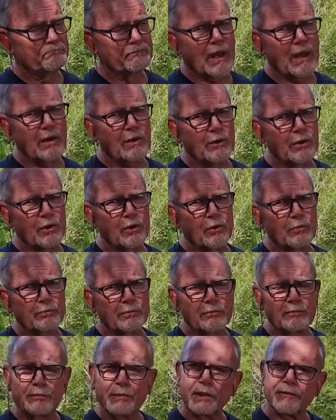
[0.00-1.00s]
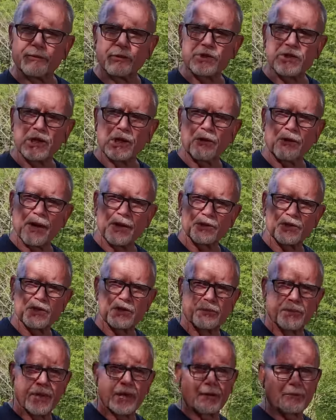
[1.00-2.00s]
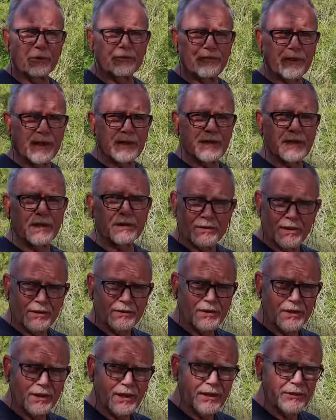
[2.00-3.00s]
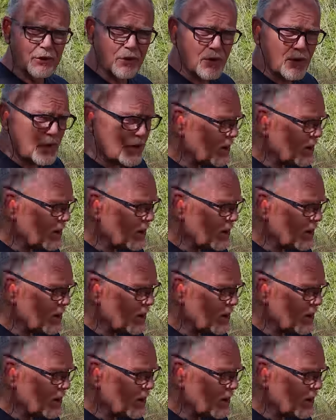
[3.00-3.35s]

I don't know, but if you'll stick around just a minute, we'll find out together.